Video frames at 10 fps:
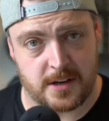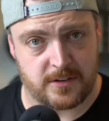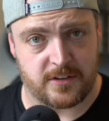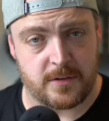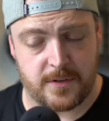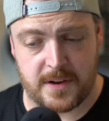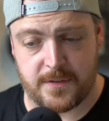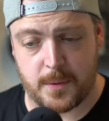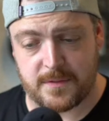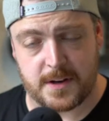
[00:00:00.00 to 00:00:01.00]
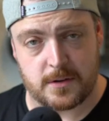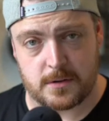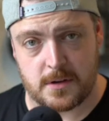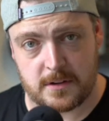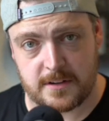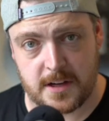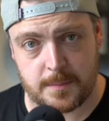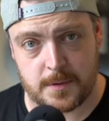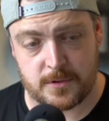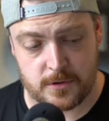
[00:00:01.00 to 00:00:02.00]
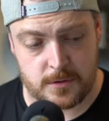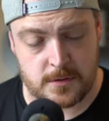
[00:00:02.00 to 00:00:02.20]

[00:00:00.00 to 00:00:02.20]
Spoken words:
insightful if I would have had a good night's sleep, I'm sure.